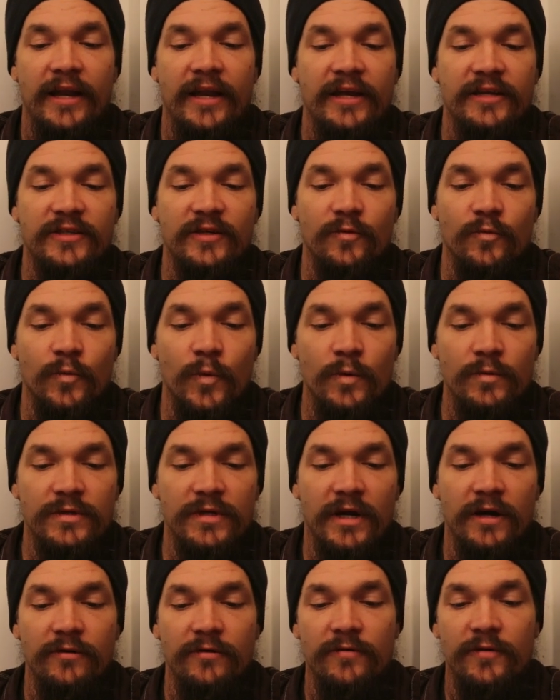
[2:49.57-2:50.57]
and as a
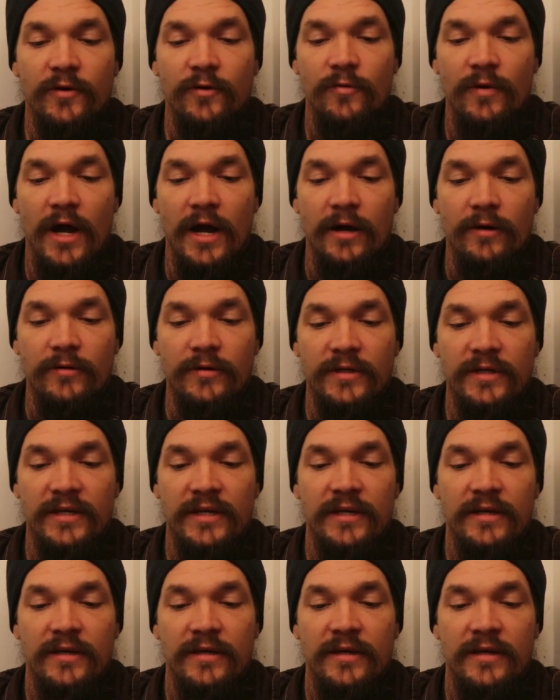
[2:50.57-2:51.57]
root out of the ground.
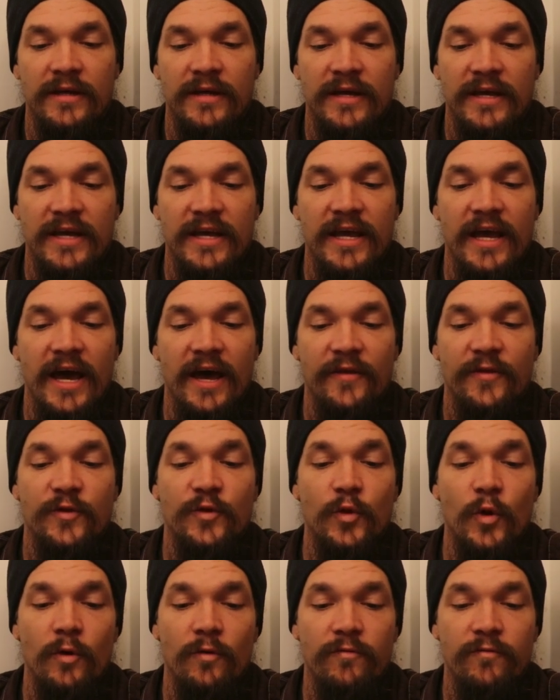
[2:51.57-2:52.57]
He
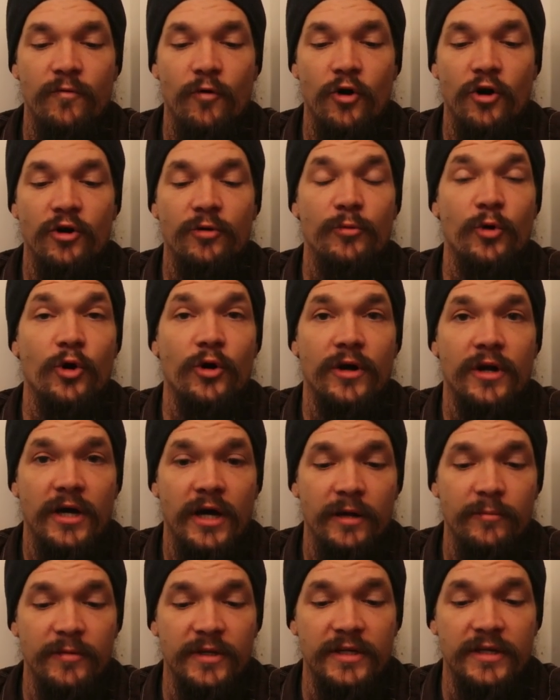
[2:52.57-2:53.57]
hath no form or
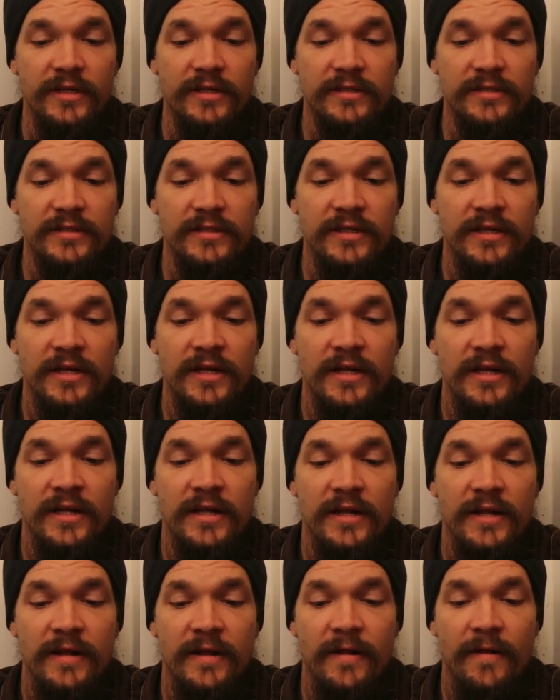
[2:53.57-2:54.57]
comeliness,
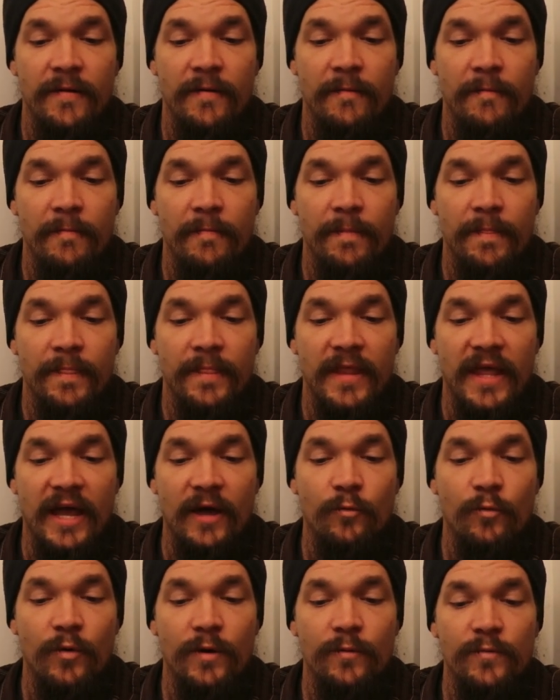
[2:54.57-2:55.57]

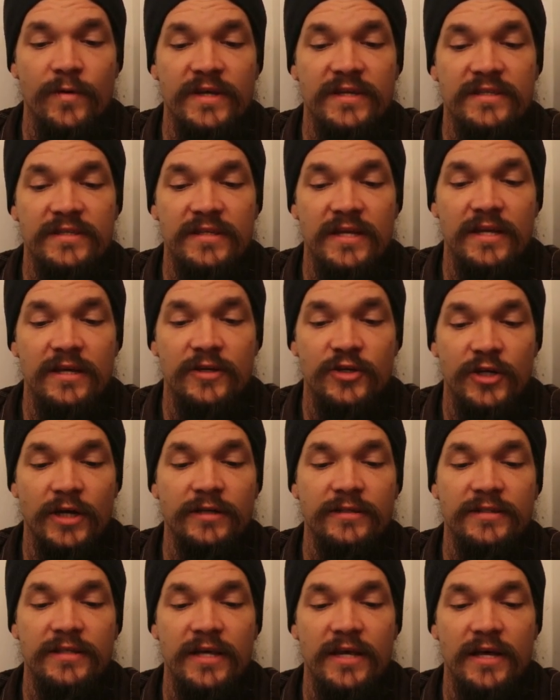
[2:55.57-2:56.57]
and when we
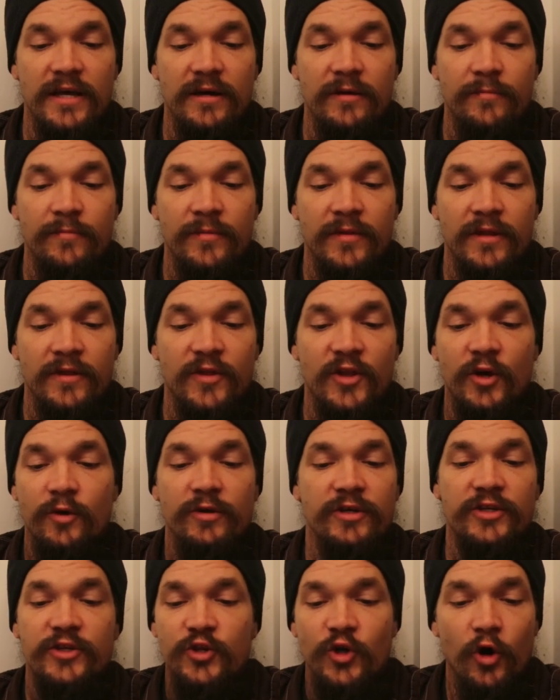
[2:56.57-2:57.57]
shall see him,
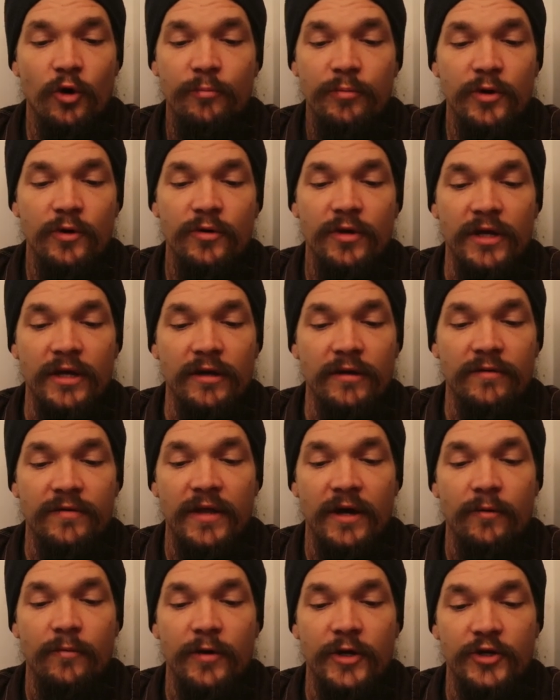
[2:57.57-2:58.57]
there is no beauty
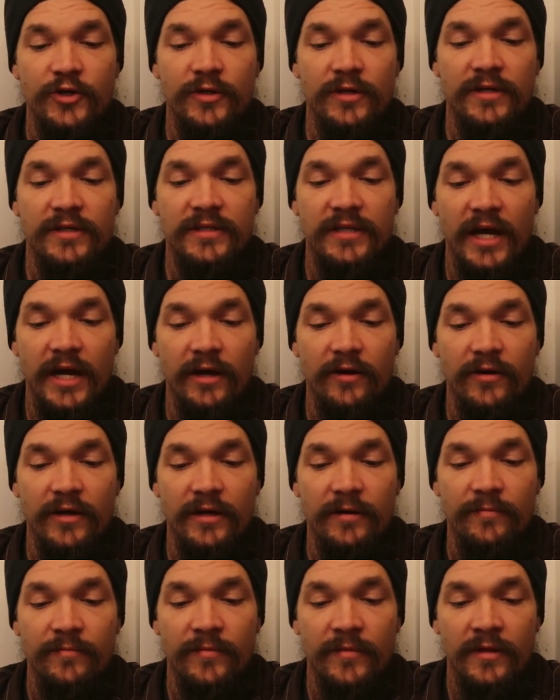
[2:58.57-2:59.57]
that we should desire
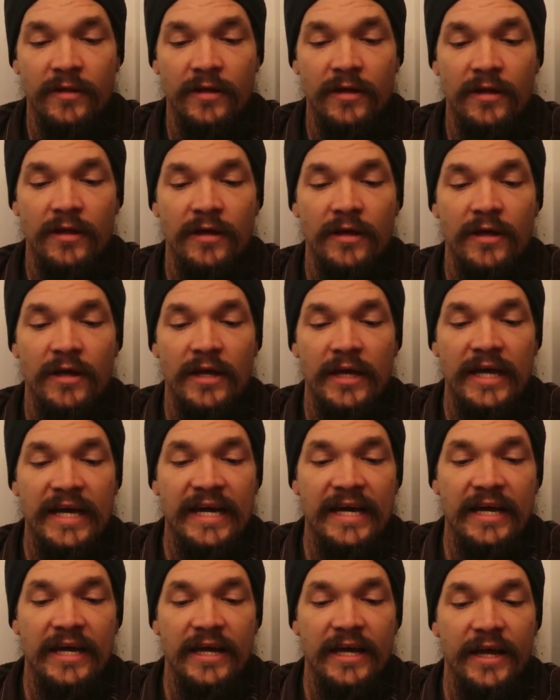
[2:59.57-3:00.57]
him.
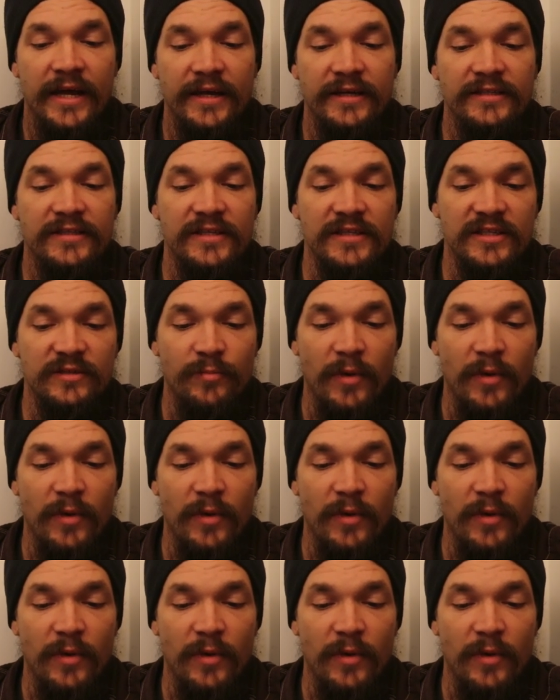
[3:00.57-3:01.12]
He is